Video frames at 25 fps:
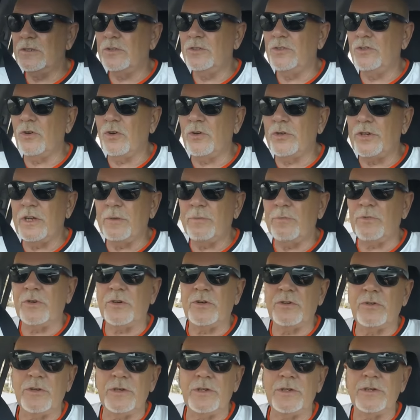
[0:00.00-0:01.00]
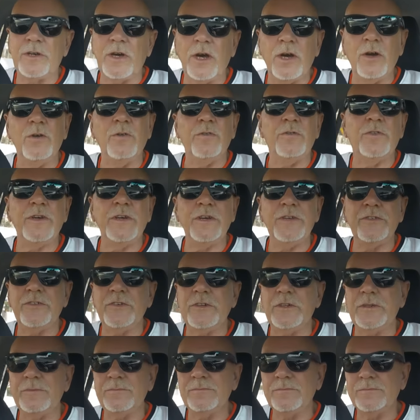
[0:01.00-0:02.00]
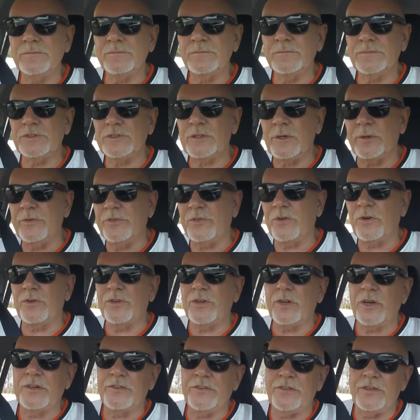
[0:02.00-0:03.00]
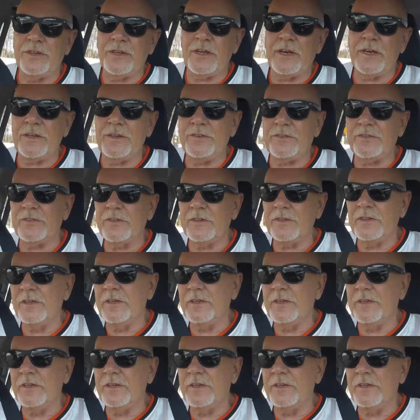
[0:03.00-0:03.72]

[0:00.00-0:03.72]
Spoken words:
non-immigrant O visa, so he's got 90 days,